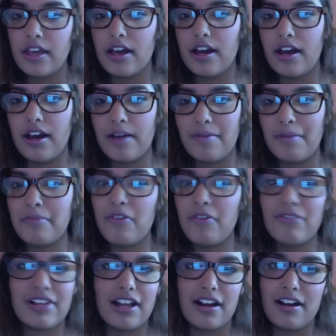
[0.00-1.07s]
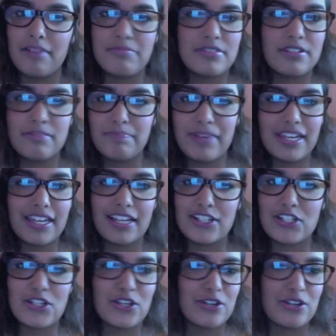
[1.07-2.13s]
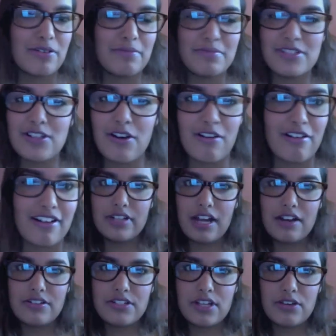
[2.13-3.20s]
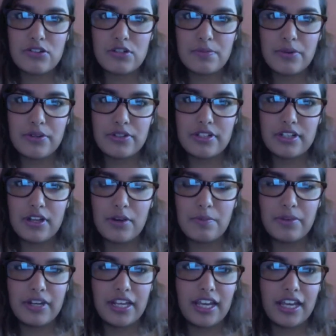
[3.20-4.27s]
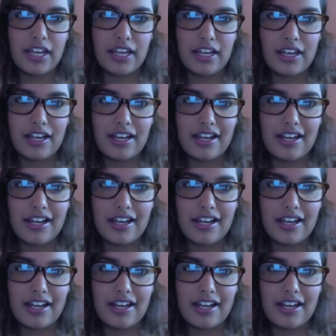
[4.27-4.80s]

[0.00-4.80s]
Um, I'm not really. I'm picking two. I'm sorry. Naruto Shippuden opening.